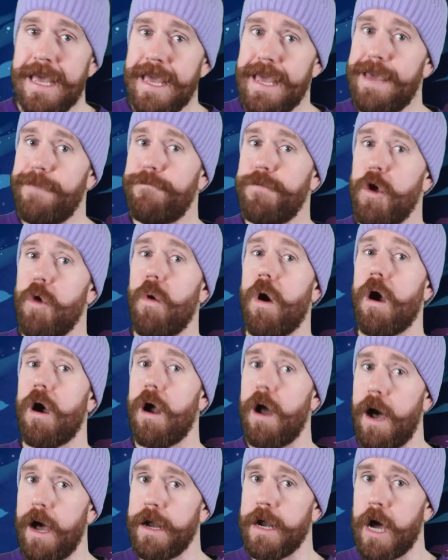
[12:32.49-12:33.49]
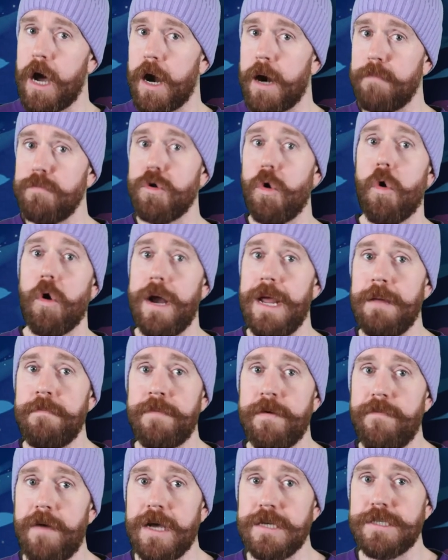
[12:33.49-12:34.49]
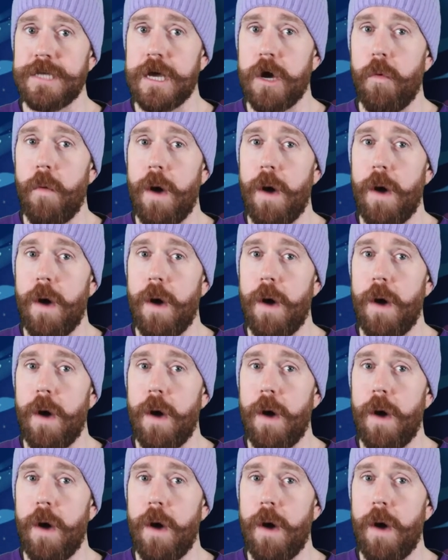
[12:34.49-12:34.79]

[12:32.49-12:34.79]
If you are unarmed or improvising a